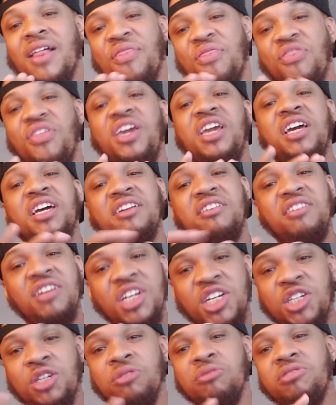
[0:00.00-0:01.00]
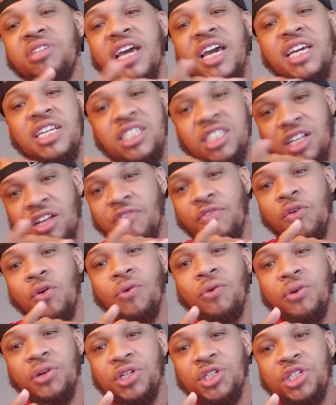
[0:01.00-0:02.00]
The initial taste of
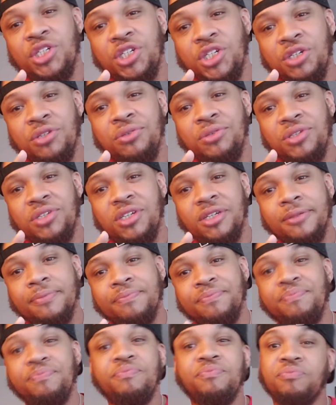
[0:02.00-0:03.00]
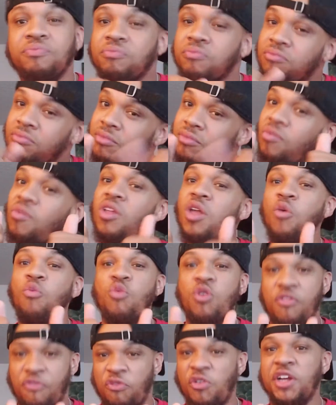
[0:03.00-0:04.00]
orange juice,
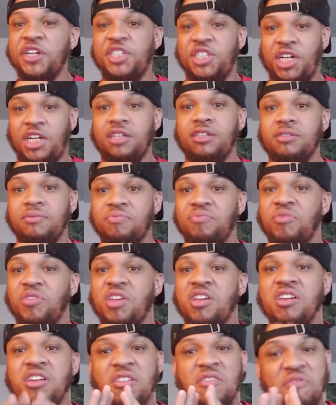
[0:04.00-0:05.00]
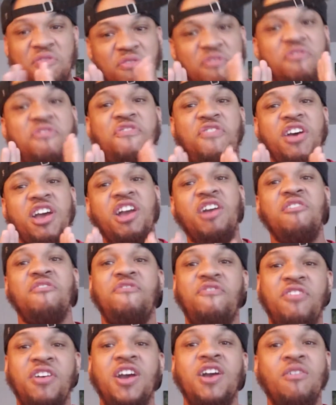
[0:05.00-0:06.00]
refreshing. Very,
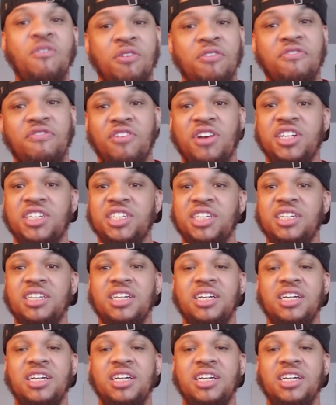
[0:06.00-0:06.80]
very refreshing.